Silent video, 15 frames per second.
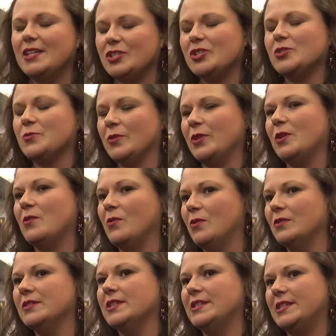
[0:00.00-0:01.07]
it's just really
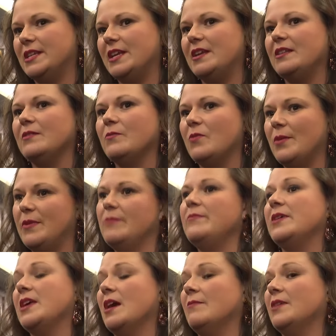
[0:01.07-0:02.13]
cool to see
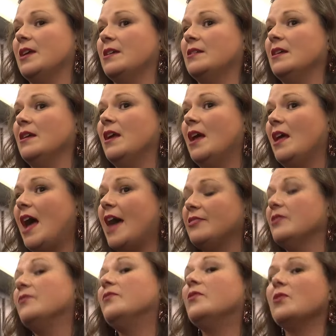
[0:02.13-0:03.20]
women becoming
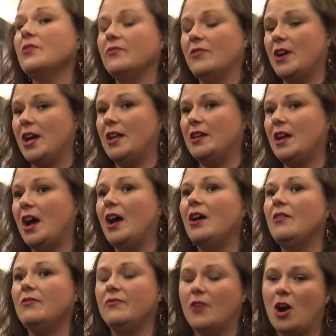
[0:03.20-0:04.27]
at the forefront
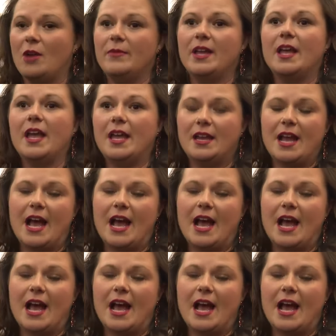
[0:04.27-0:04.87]
of farming and